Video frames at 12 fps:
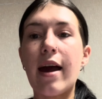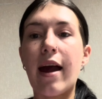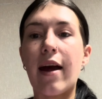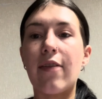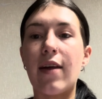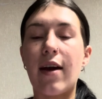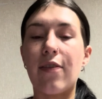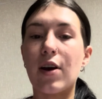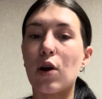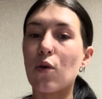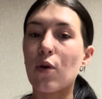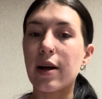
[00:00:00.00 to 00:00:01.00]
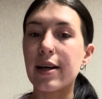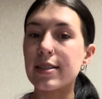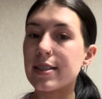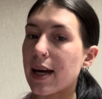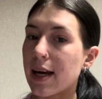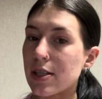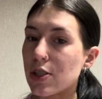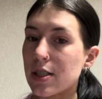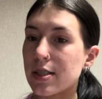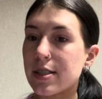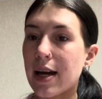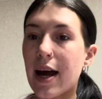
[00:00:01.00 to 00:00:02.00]
and then their orientation
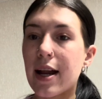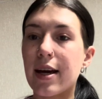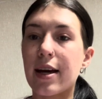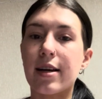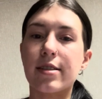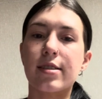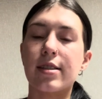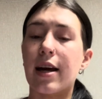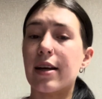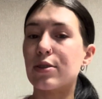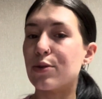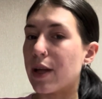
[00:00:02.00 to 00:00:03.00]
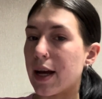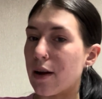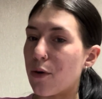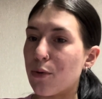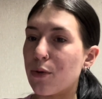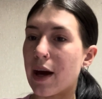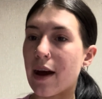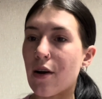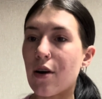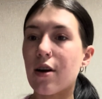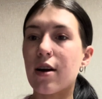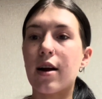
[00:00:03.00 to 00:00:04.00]
status, like do they know who they
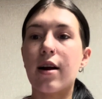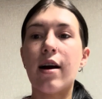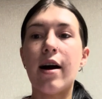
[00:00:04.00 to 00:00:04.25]
are,